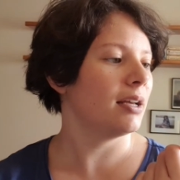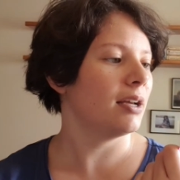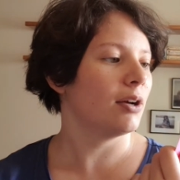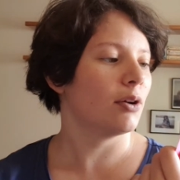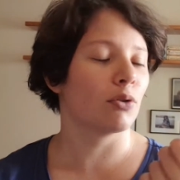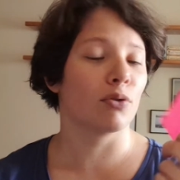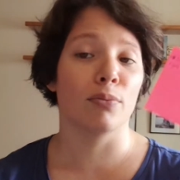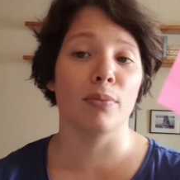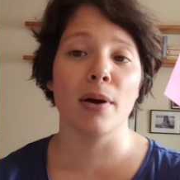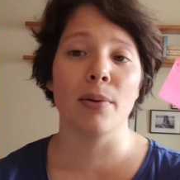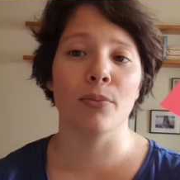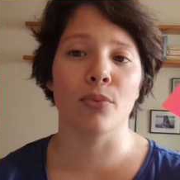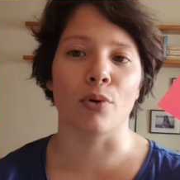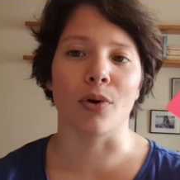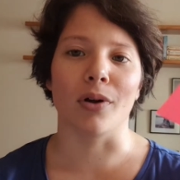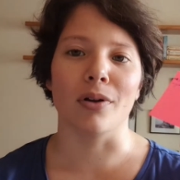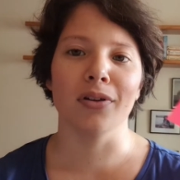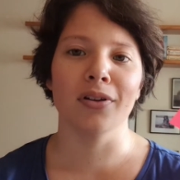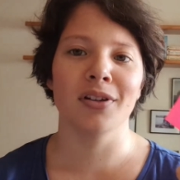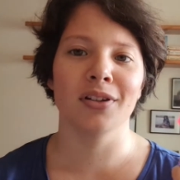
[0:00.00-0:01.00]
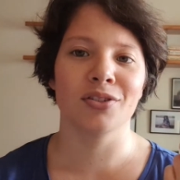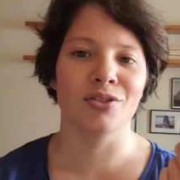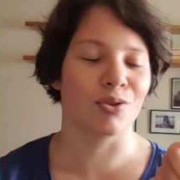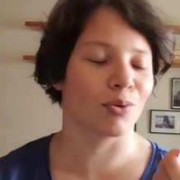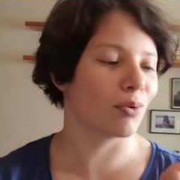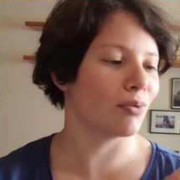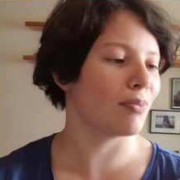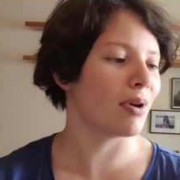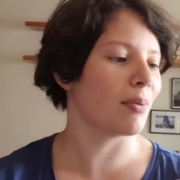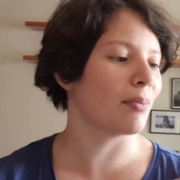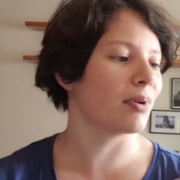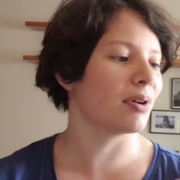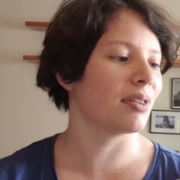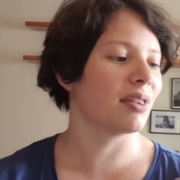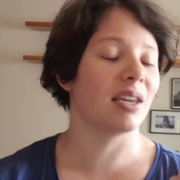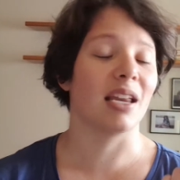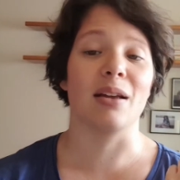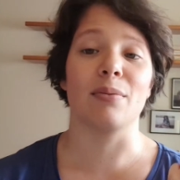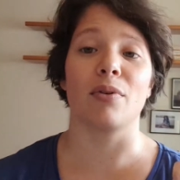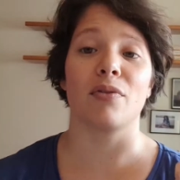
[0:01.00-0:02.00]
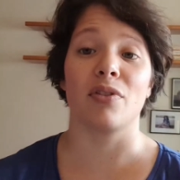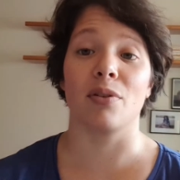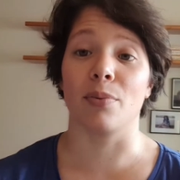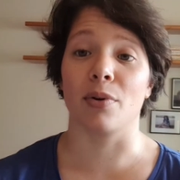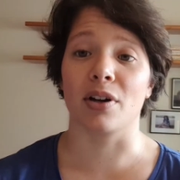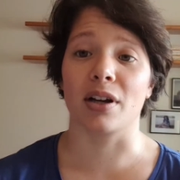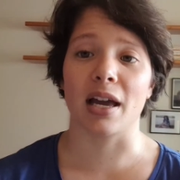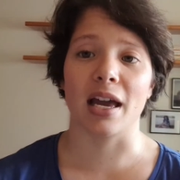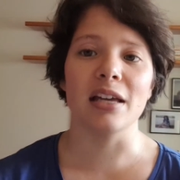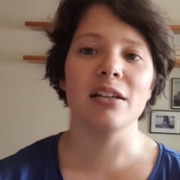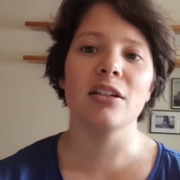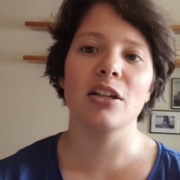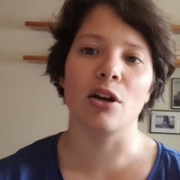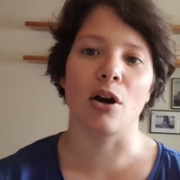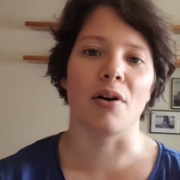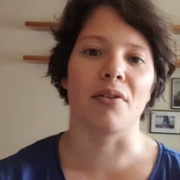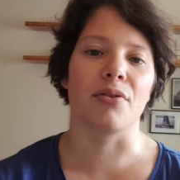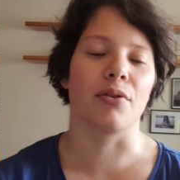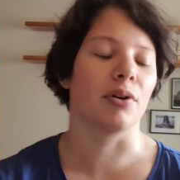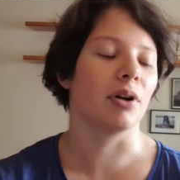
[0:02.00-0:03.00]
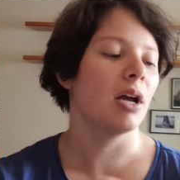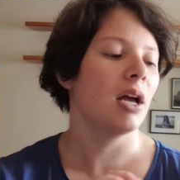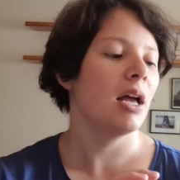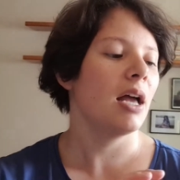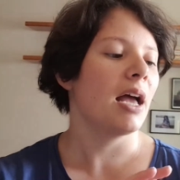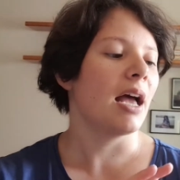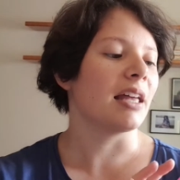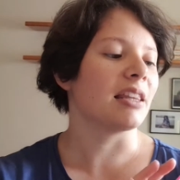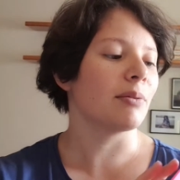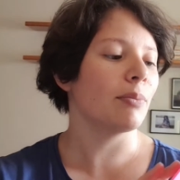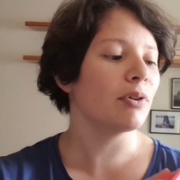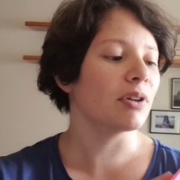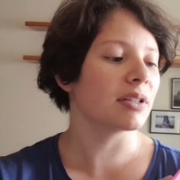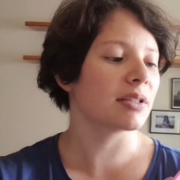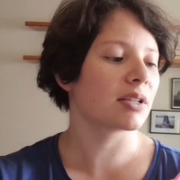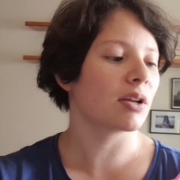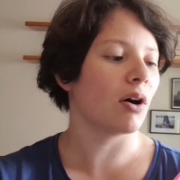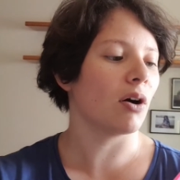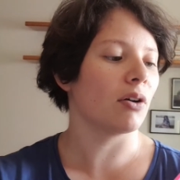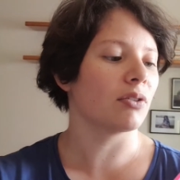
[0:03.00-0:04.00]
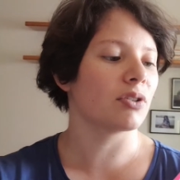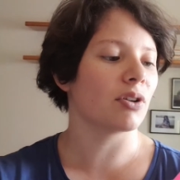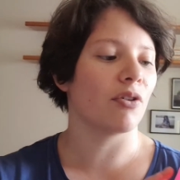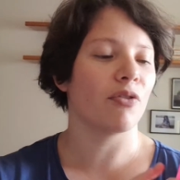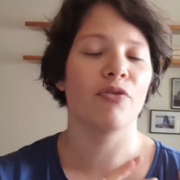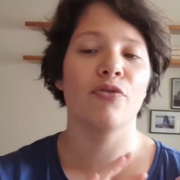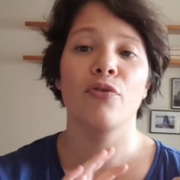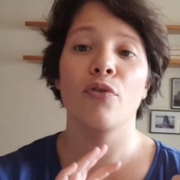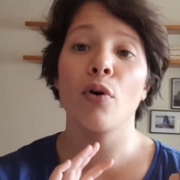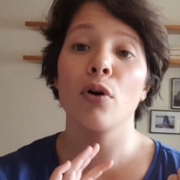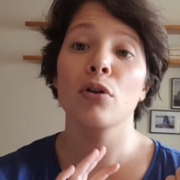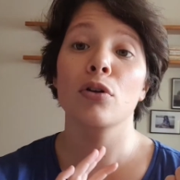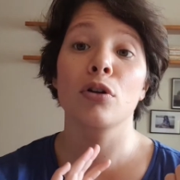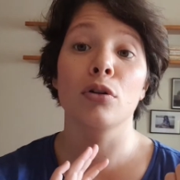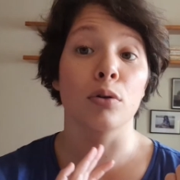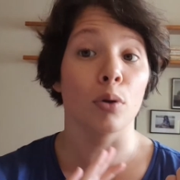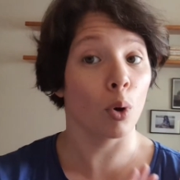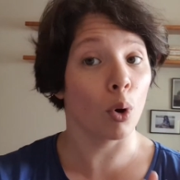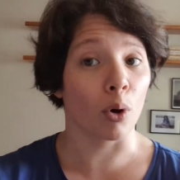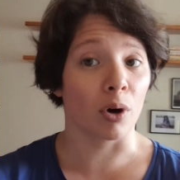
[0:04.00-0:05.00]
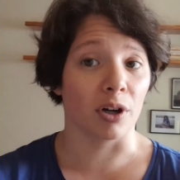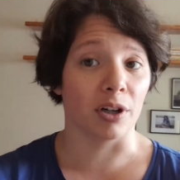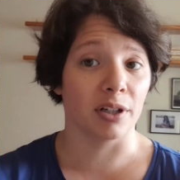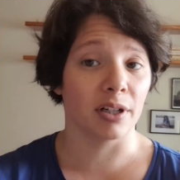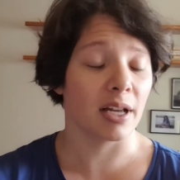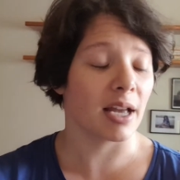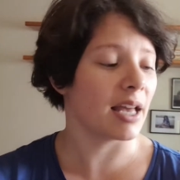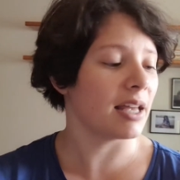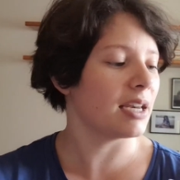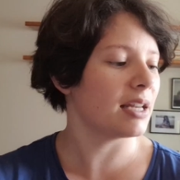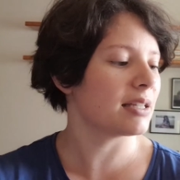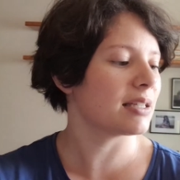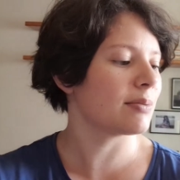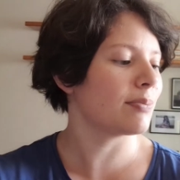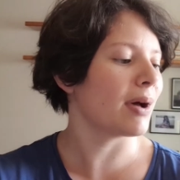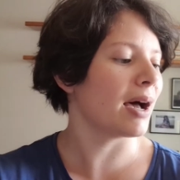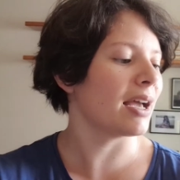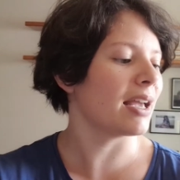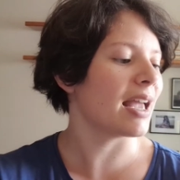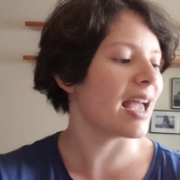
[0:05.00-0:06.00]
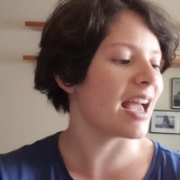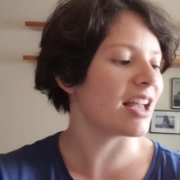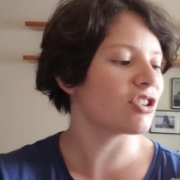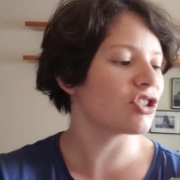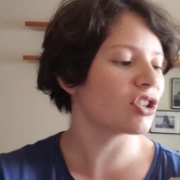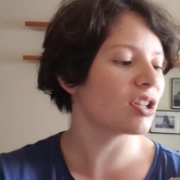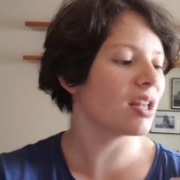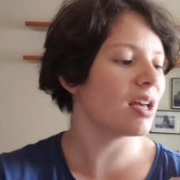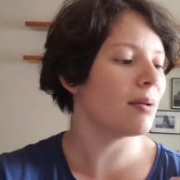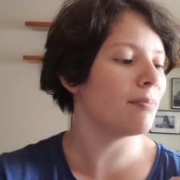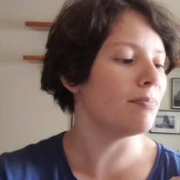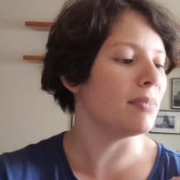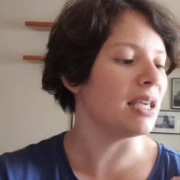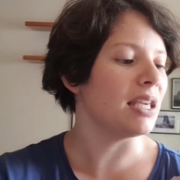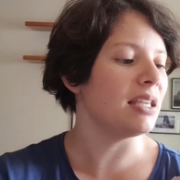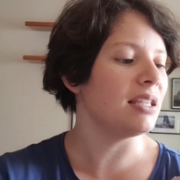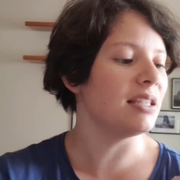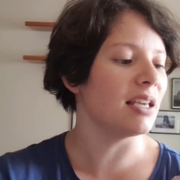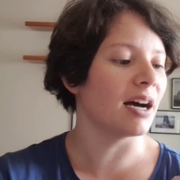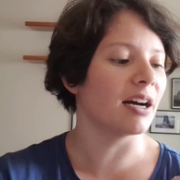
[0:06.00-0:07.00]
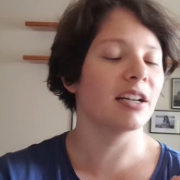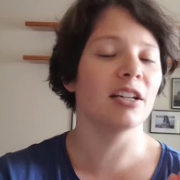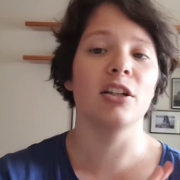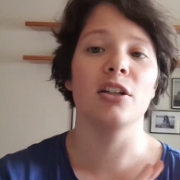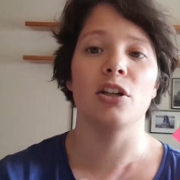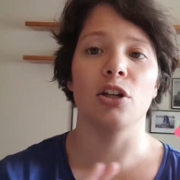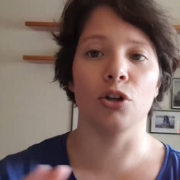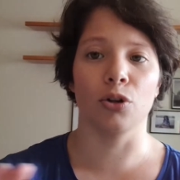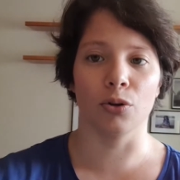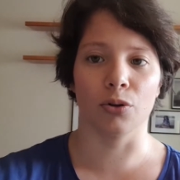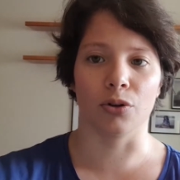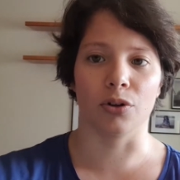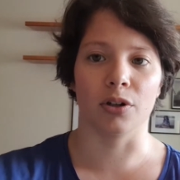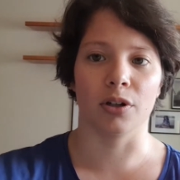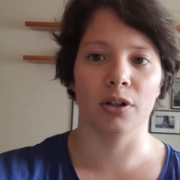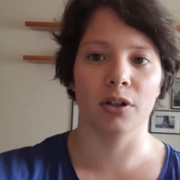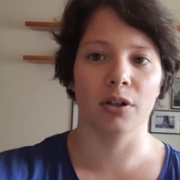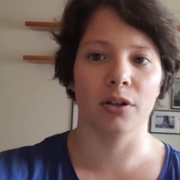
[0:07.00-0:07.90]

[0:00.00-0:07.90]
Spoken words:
remember to remember the name of the book and the author, and the book is called Folklorn, and it's by Angela Mi Young-hur.